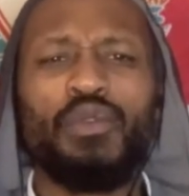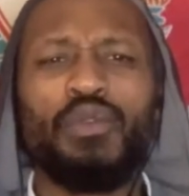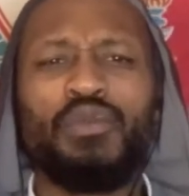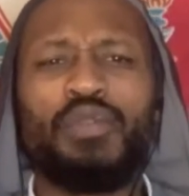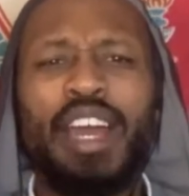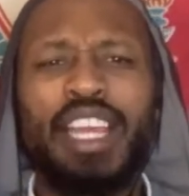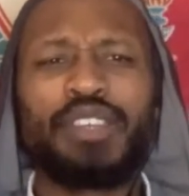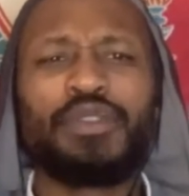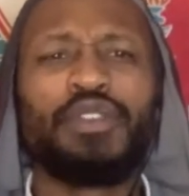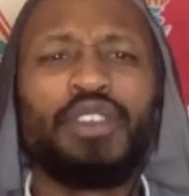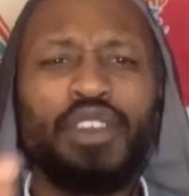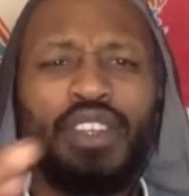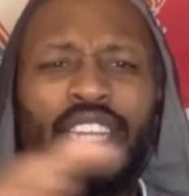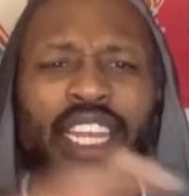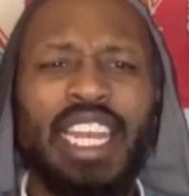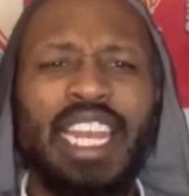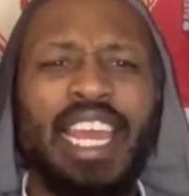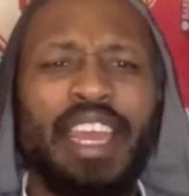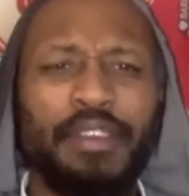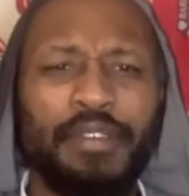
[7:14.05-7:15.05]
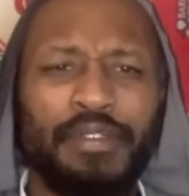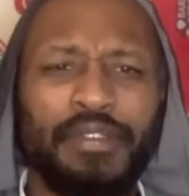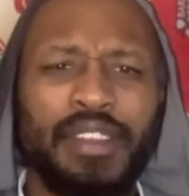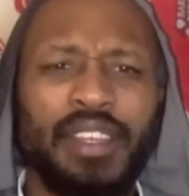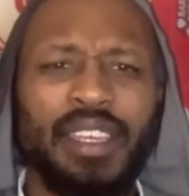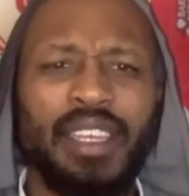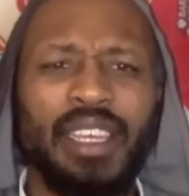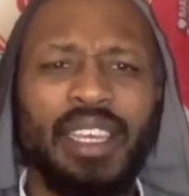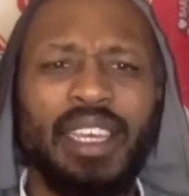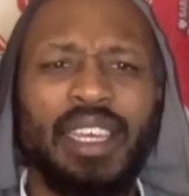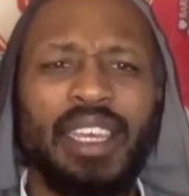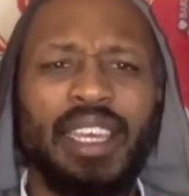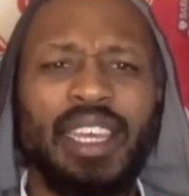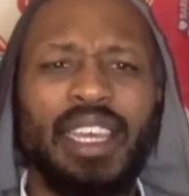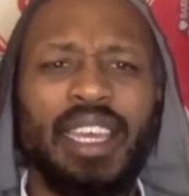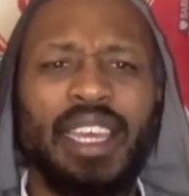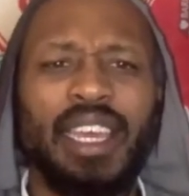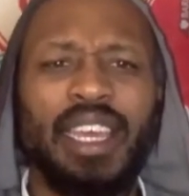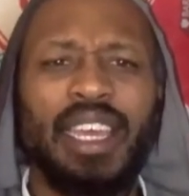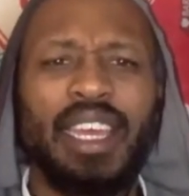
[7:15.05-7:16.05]
Rashford on the left
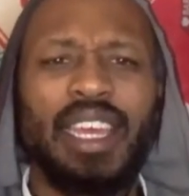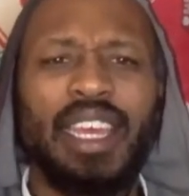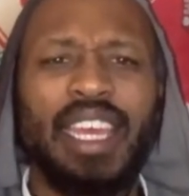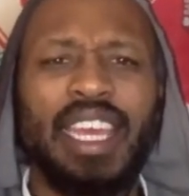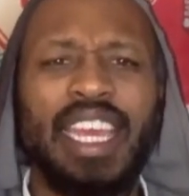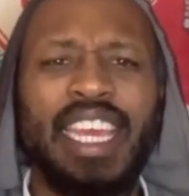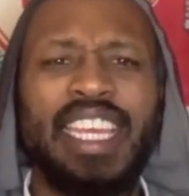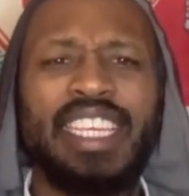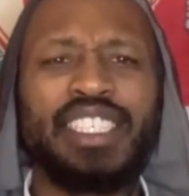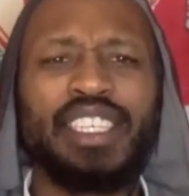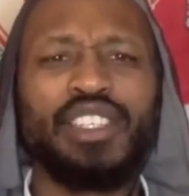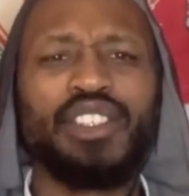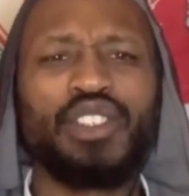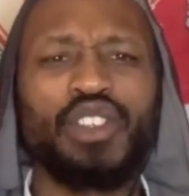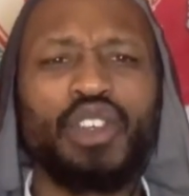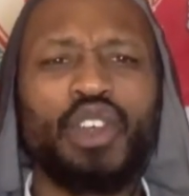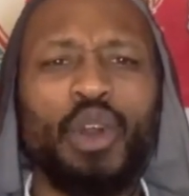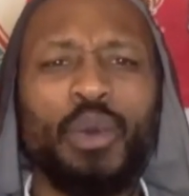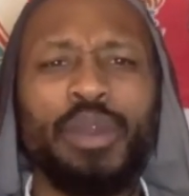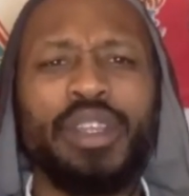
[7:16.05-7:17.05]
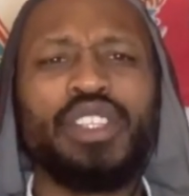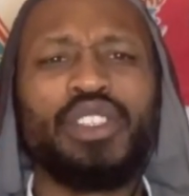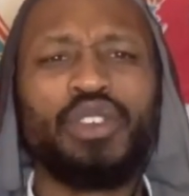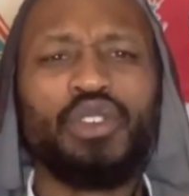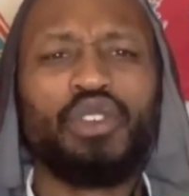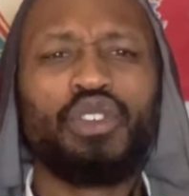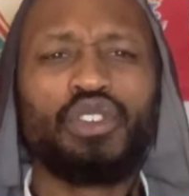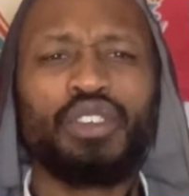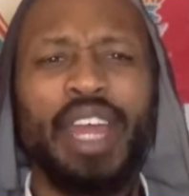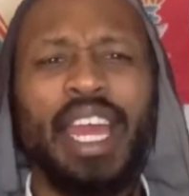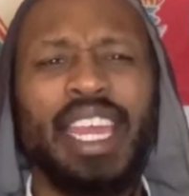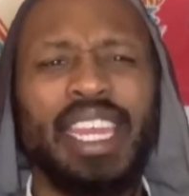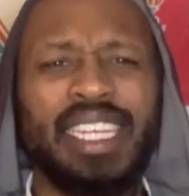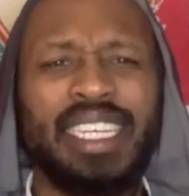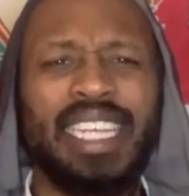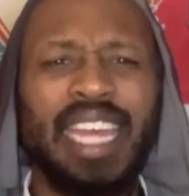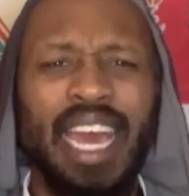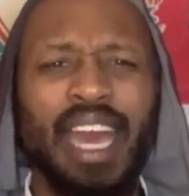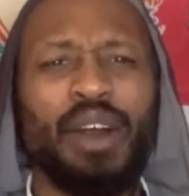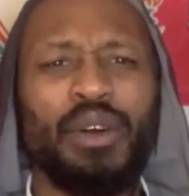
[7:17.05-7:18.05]
isn't going to track
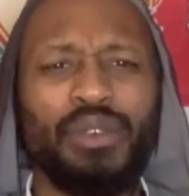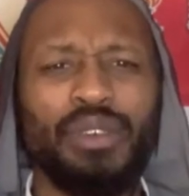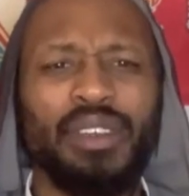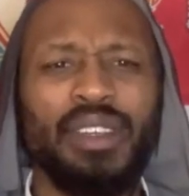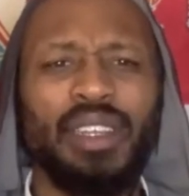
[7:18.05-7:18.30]
down